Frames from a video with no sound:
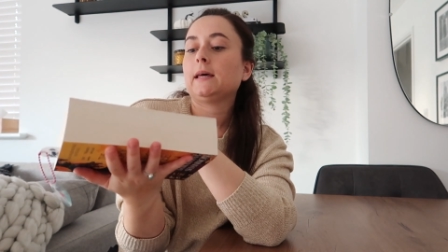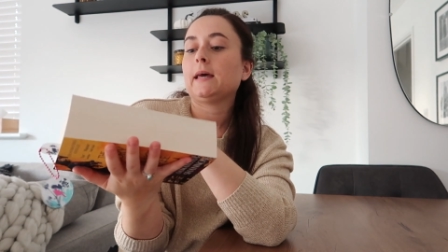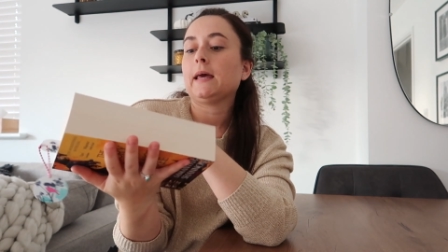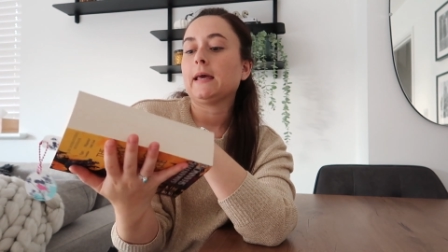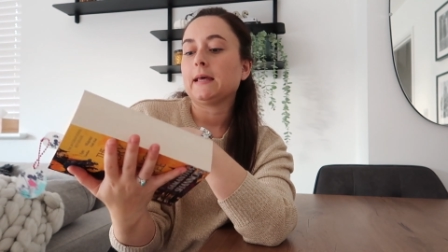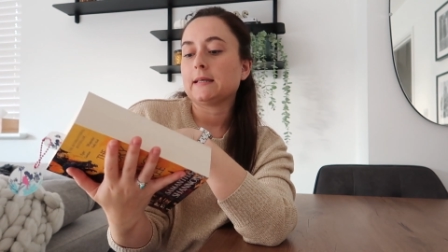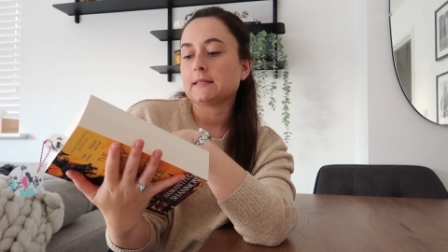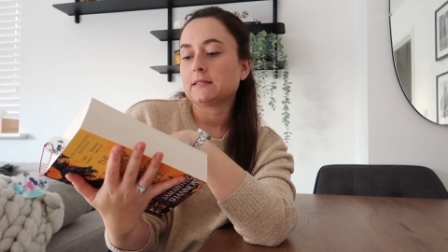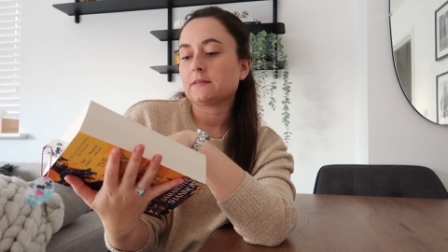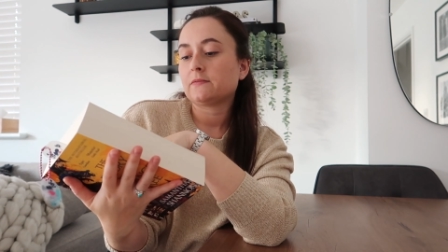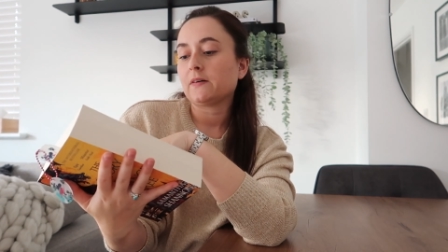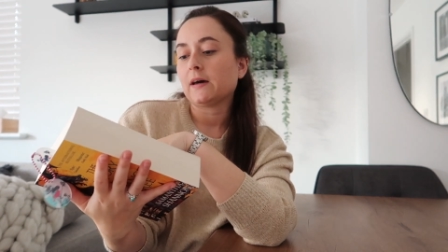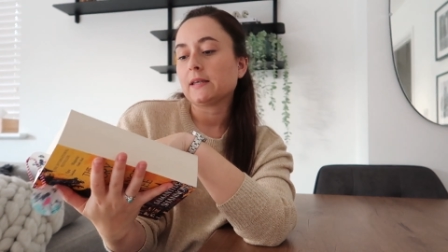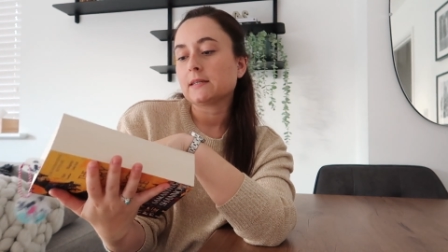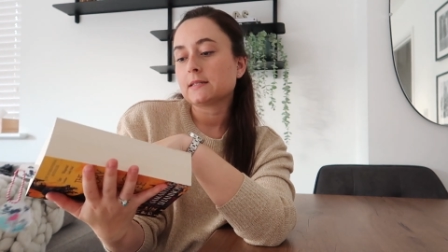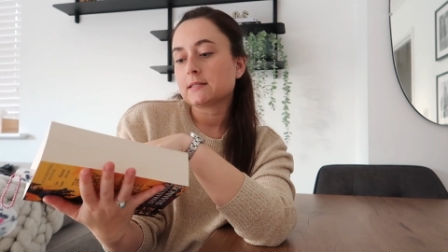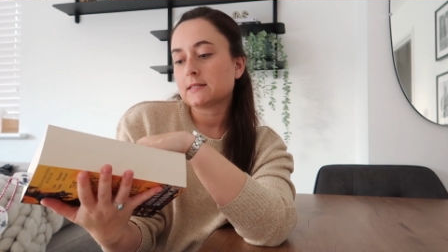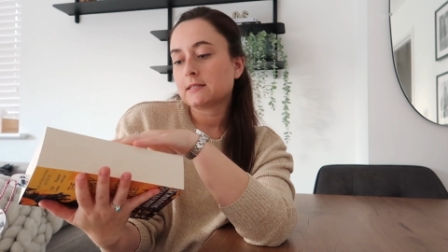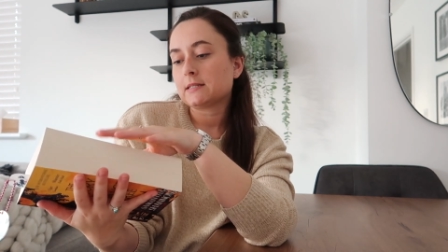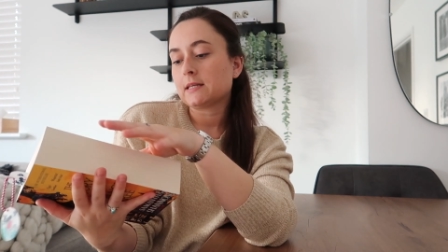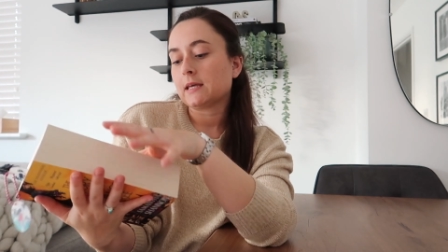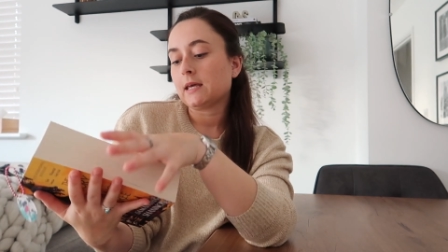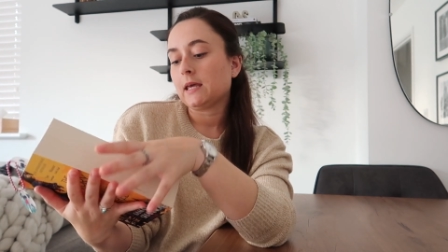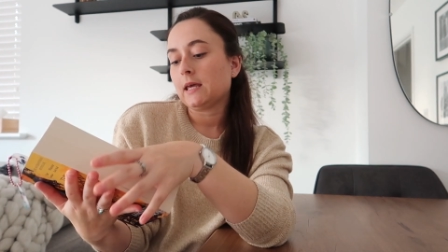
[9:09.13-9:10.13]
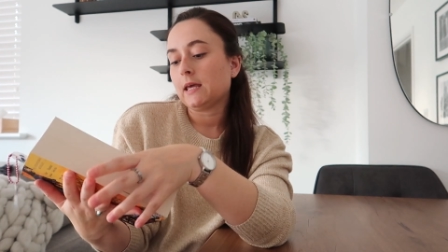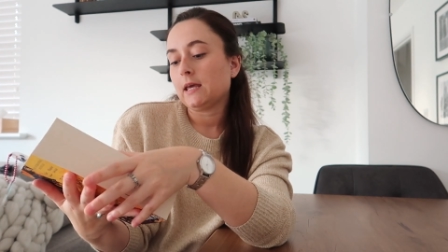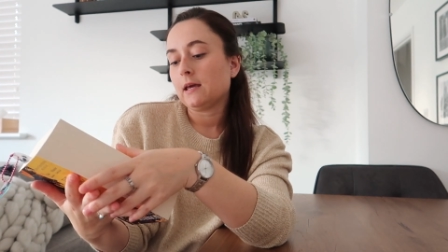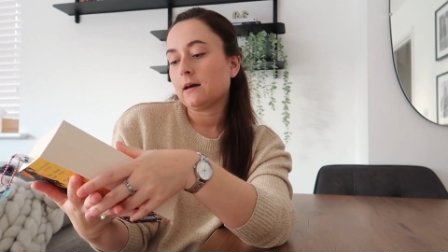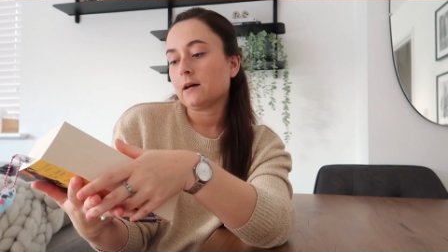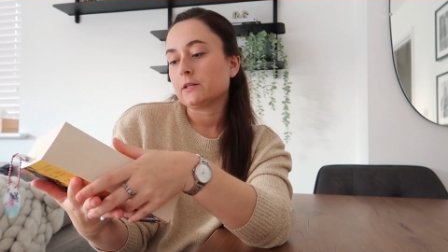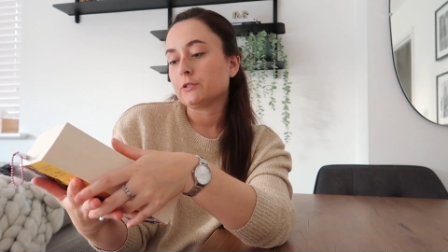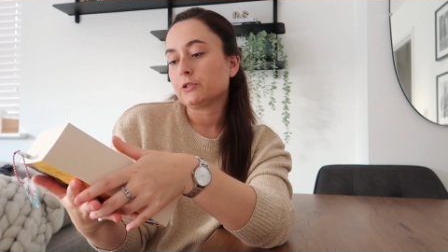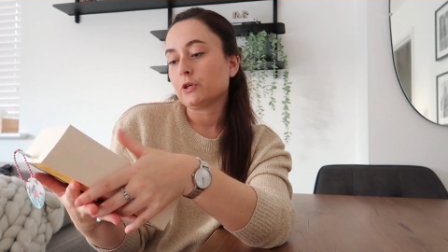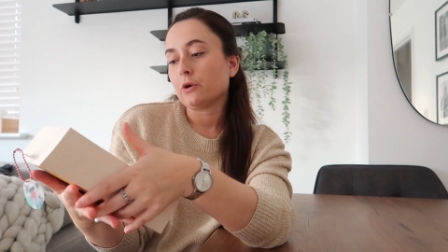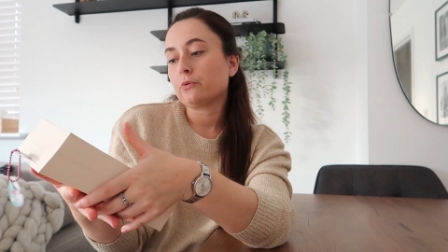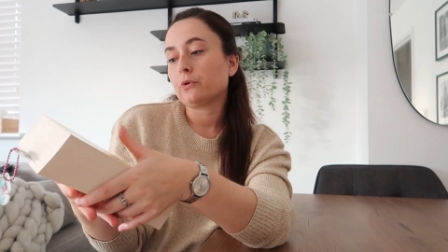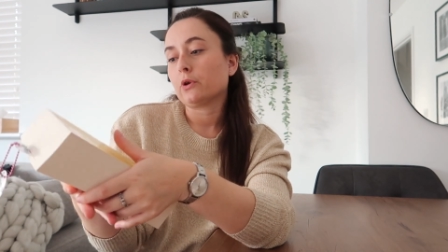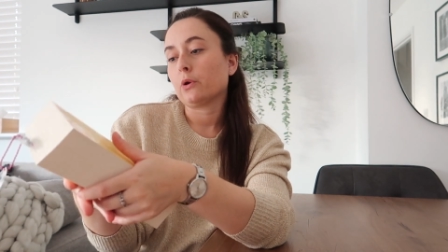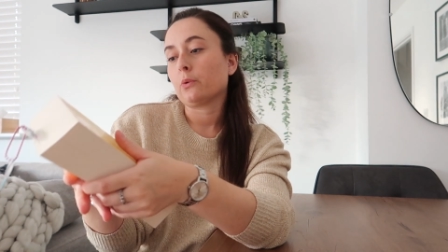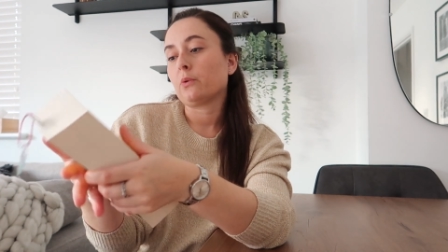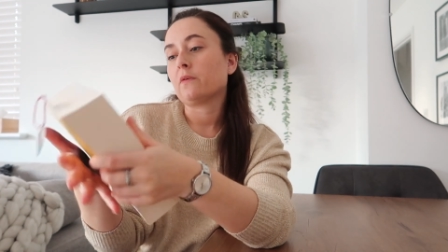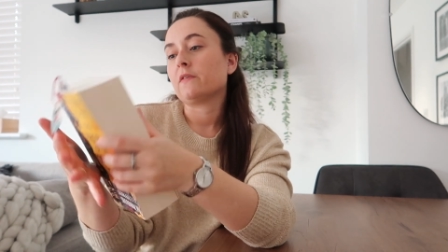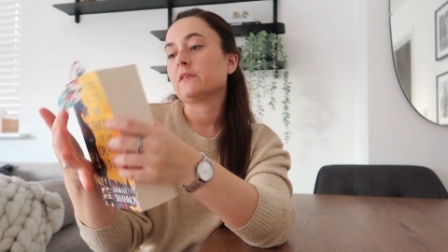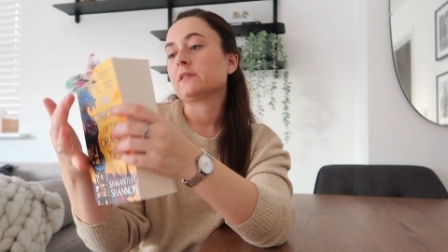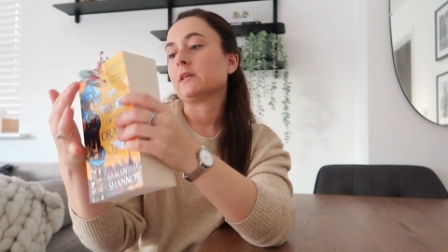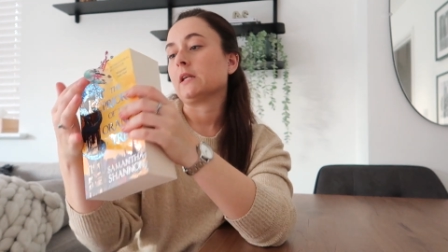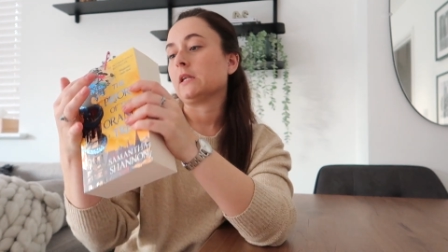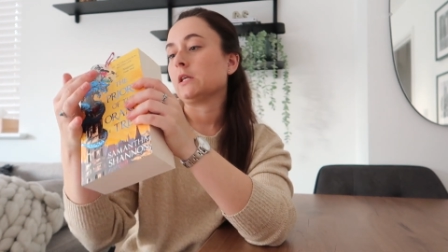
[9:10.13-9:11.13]
It's fantasy. I don't know
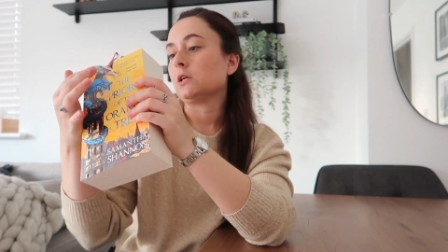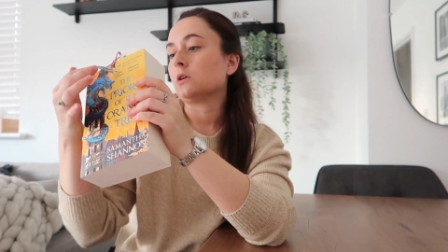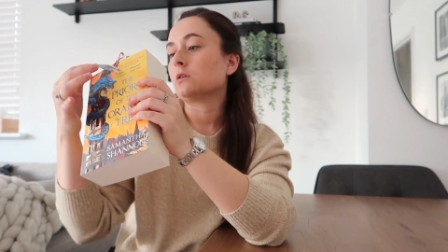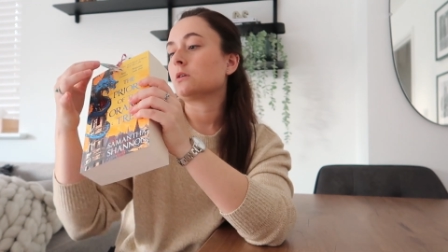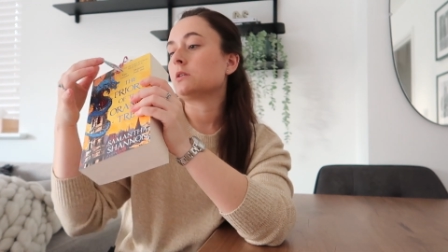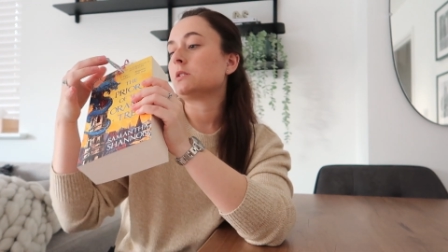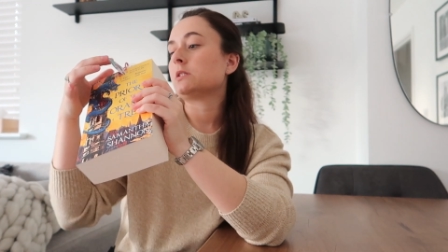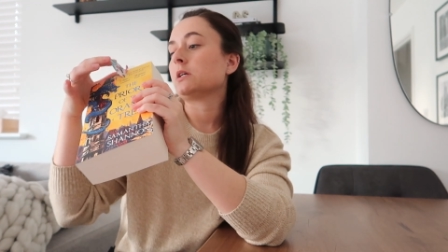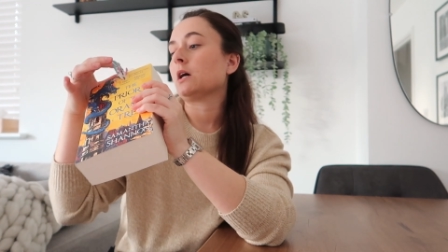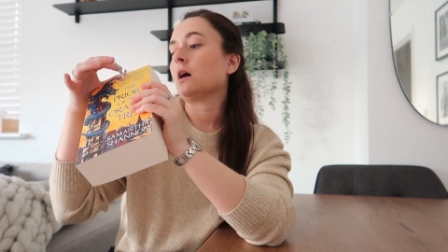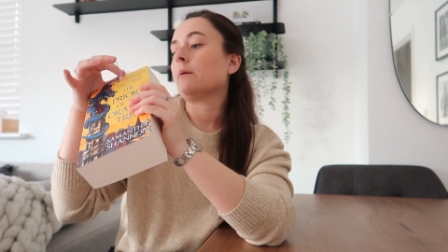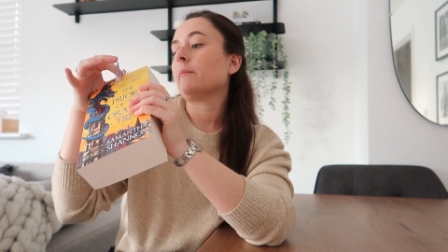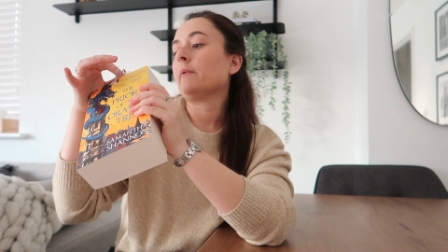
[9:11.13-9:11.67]
if it's any good yet.